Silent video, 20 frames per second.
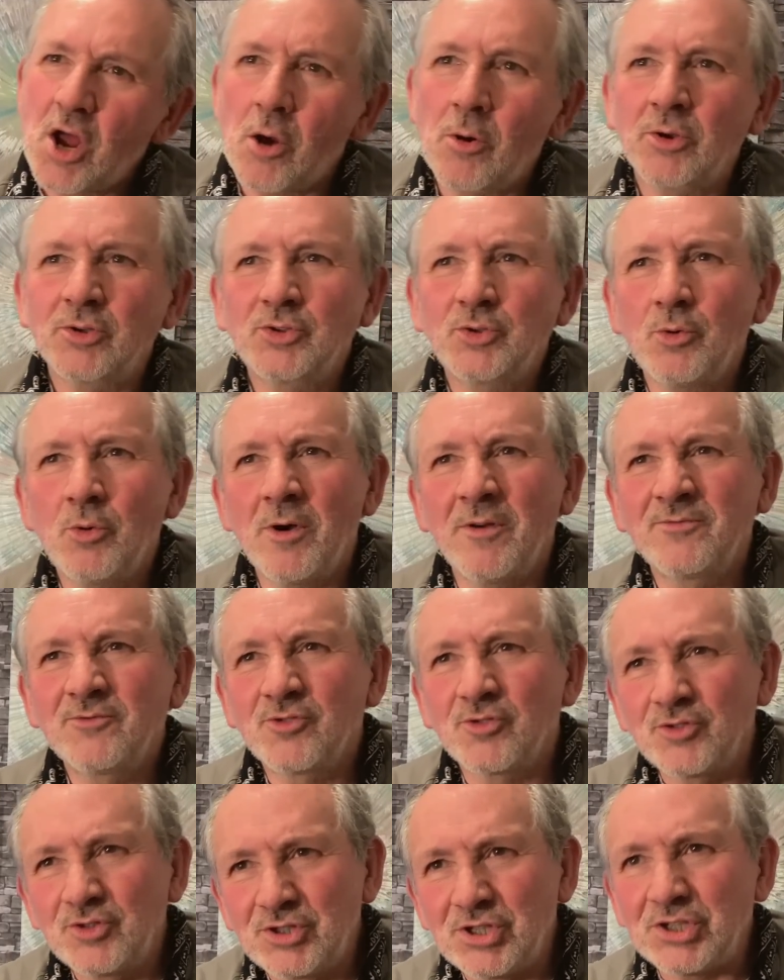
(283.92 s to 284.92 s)
sort of
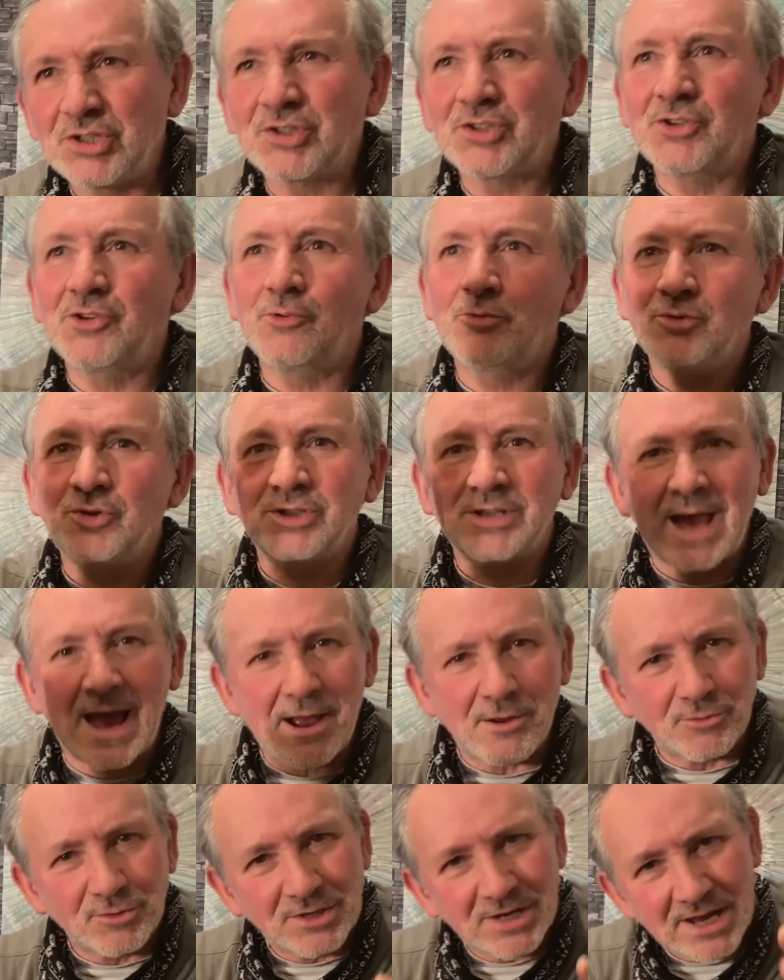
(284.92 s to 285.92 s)
traditional
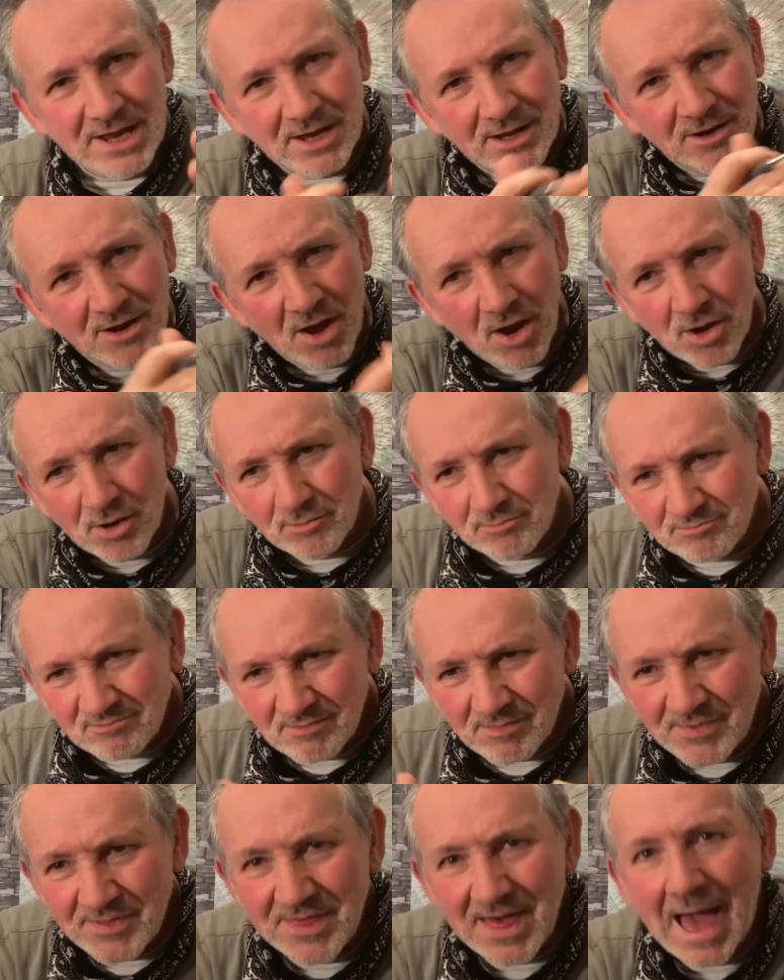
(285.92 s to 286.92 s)
sounding,
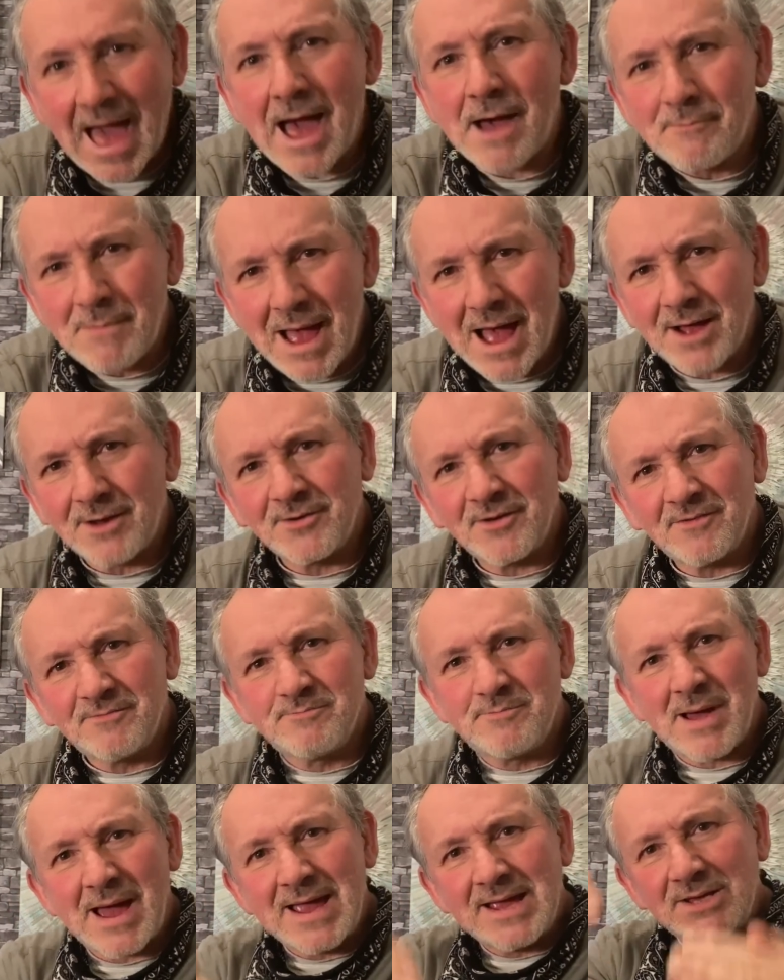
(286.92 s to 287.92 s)
that amount of
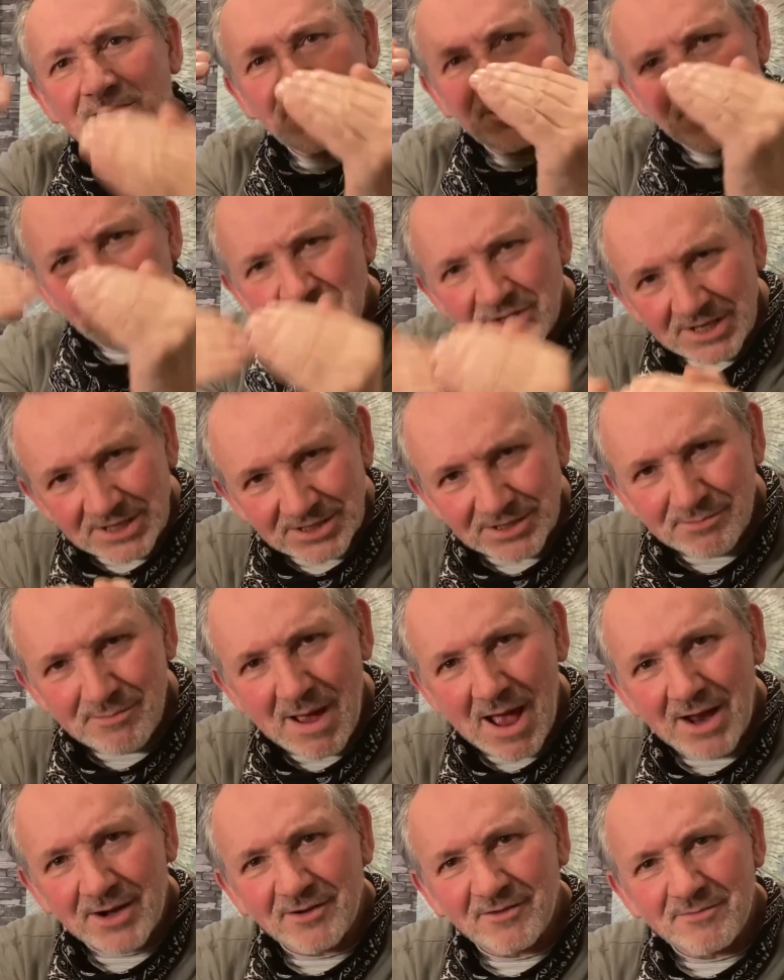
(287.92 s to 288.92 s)
bass and this
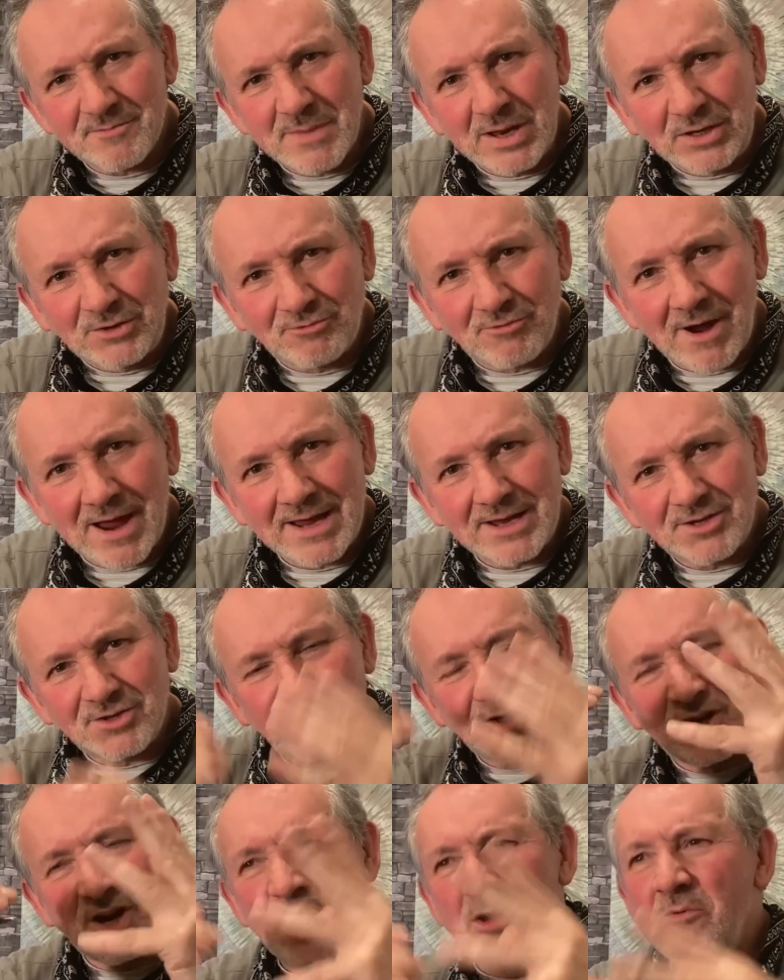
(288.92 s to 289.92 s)
amount of
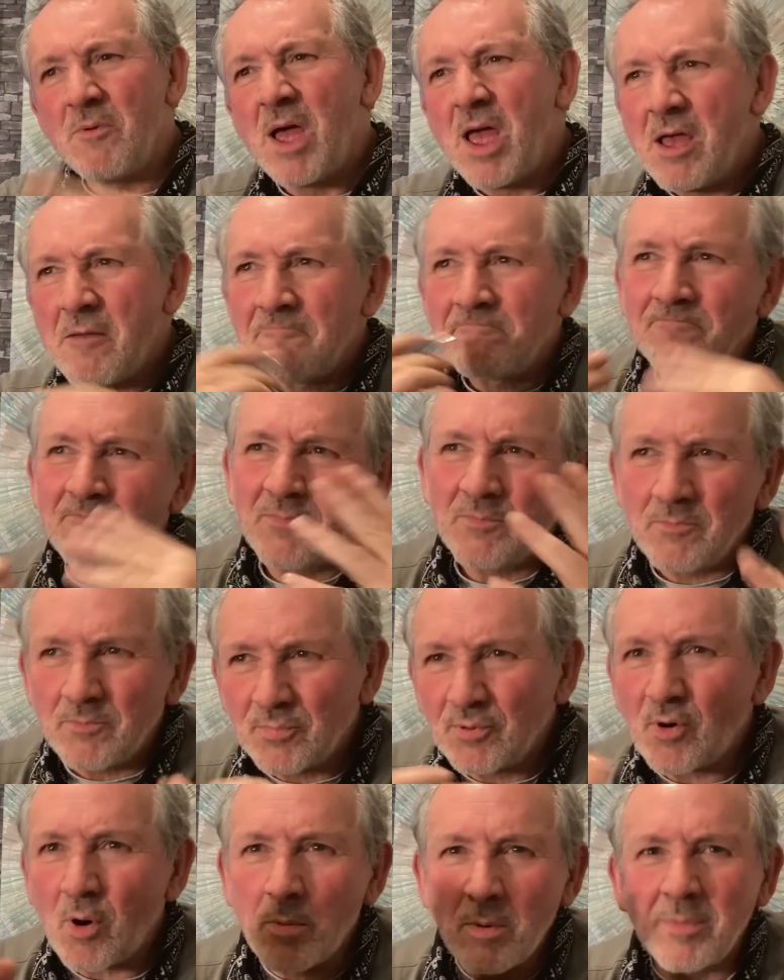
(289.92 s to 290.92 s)
mid-range,
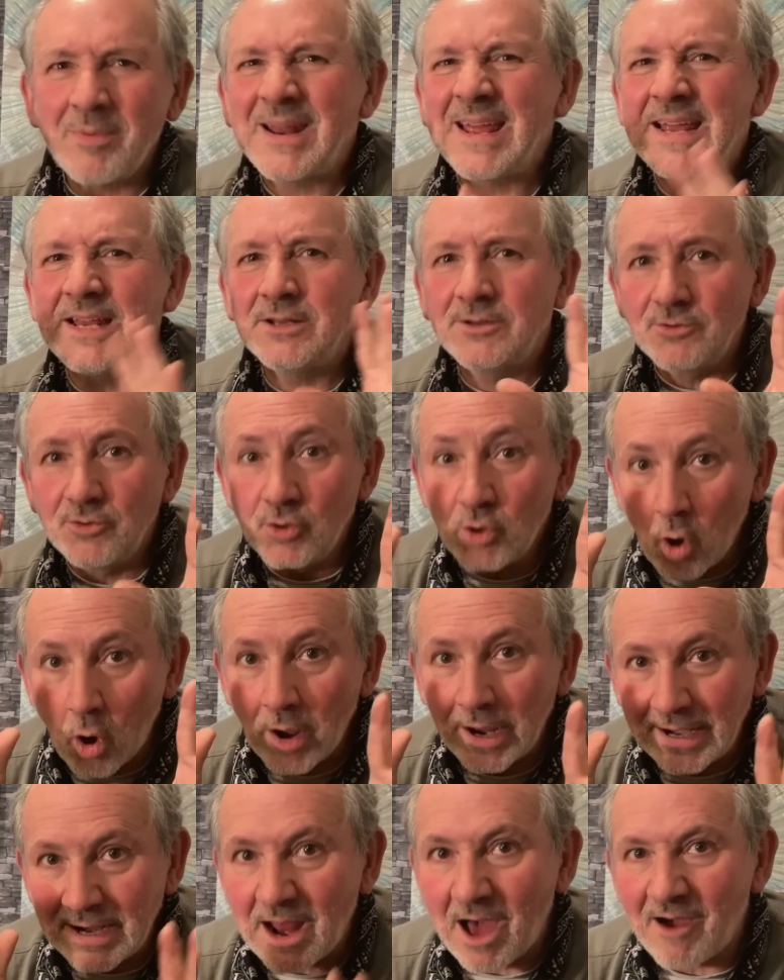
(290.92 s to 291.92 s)
probably not
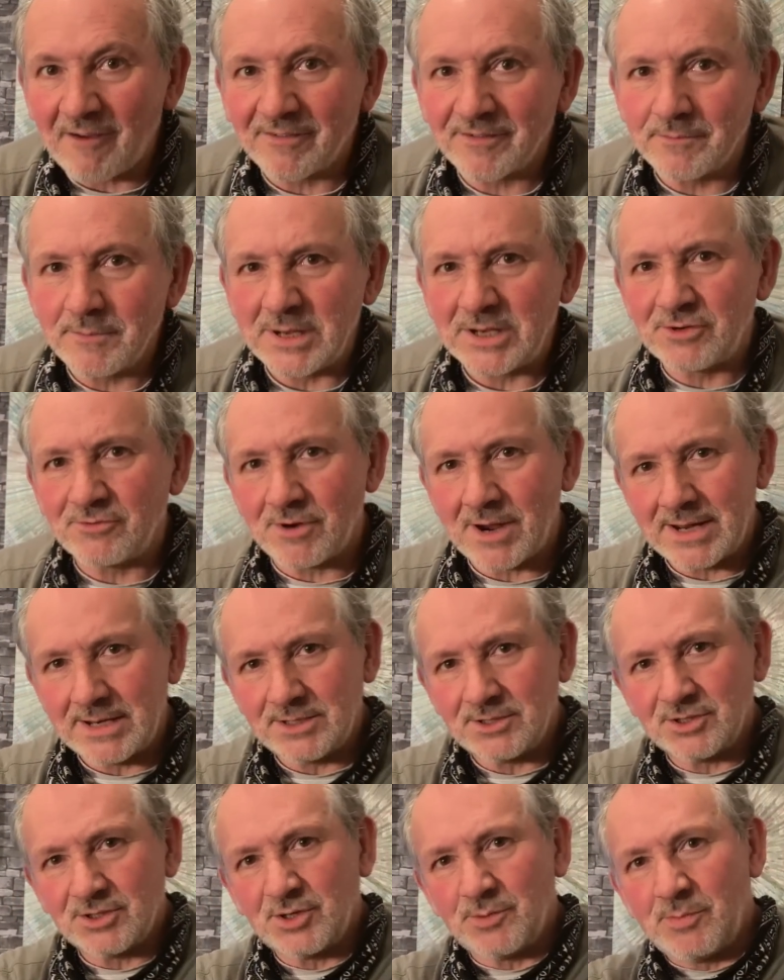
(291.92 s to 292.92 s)
enough
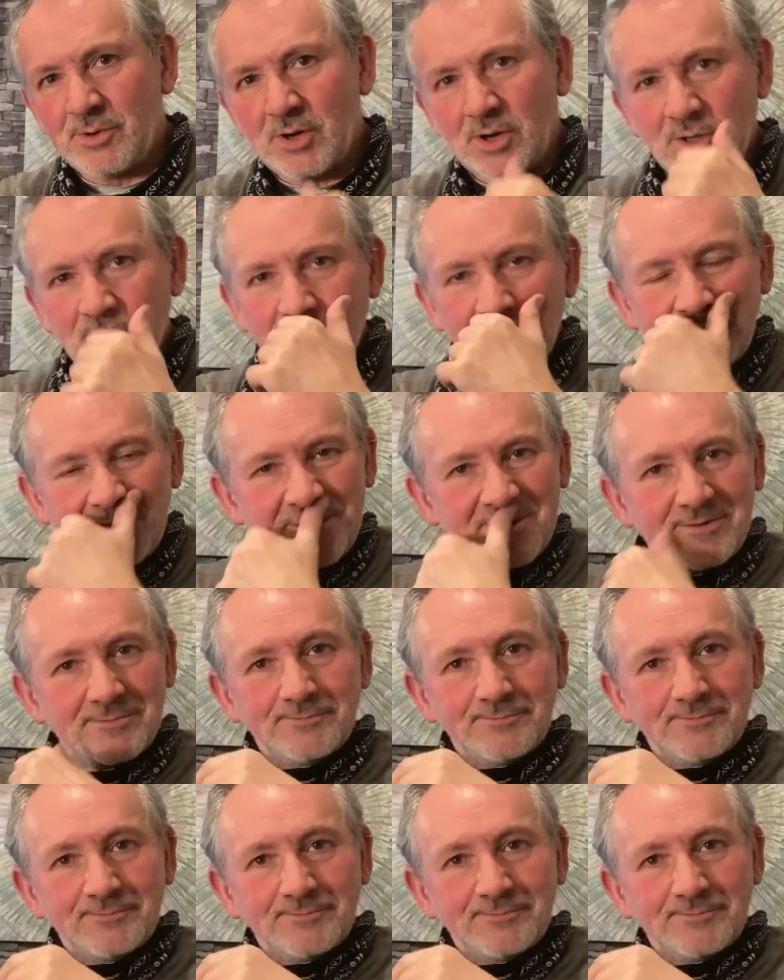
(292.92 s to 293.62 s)
mid-range, to be honest with you.